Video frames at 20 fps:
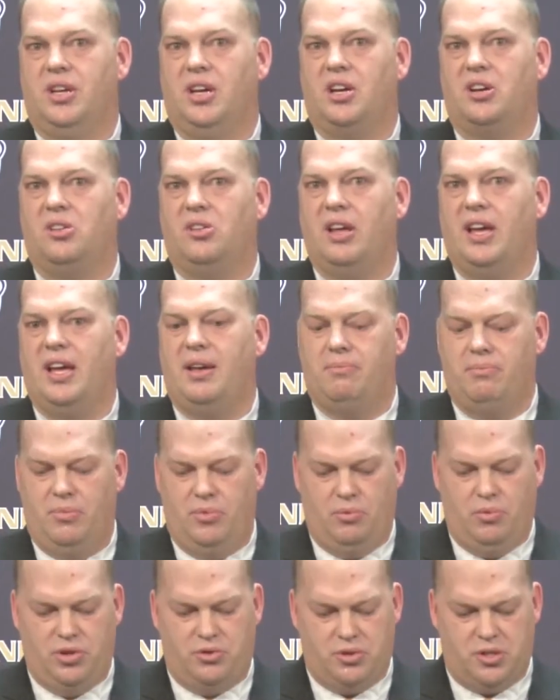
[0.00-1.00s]
acclaim
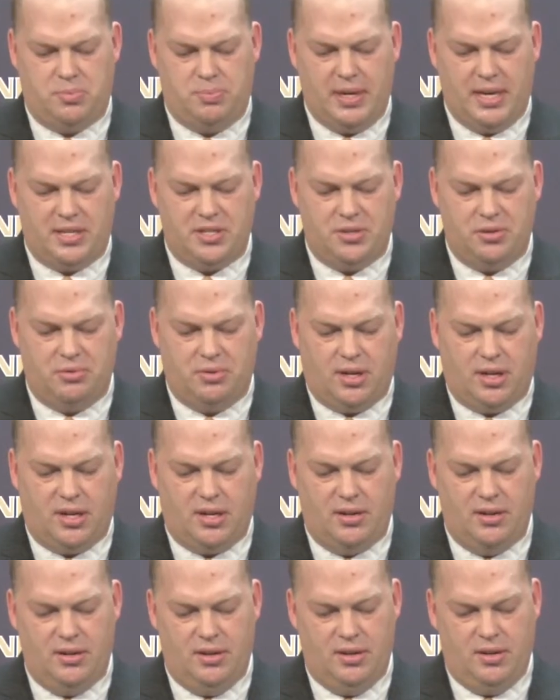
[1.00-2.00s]
with respect to
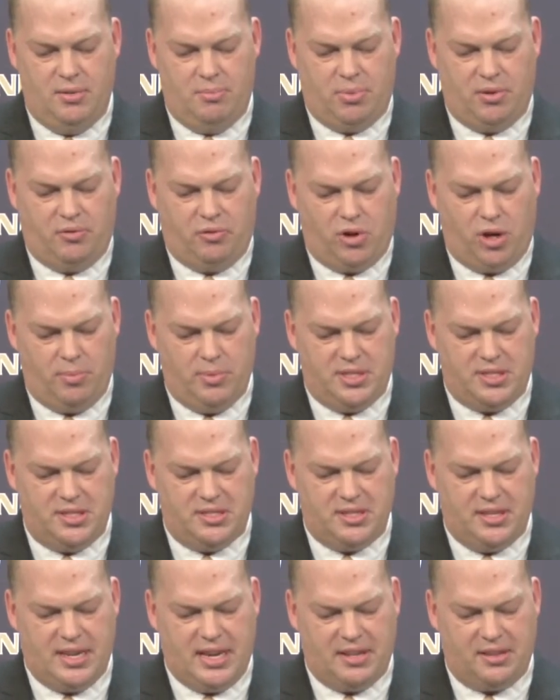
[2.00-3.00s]
our
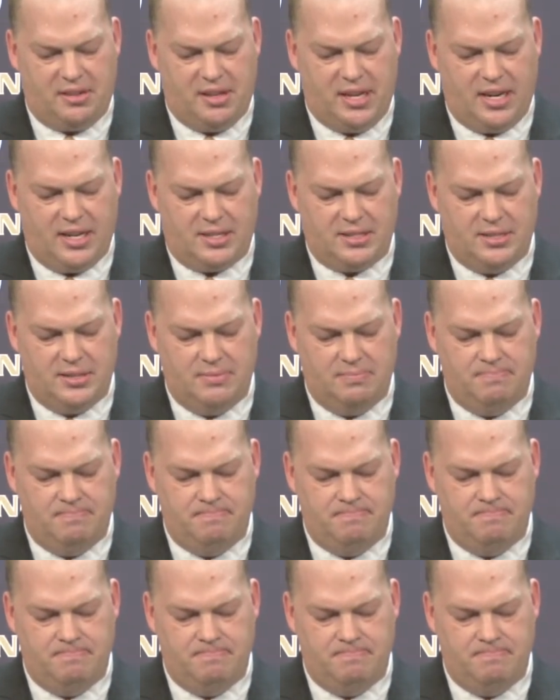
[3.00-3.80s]
performances in athletics.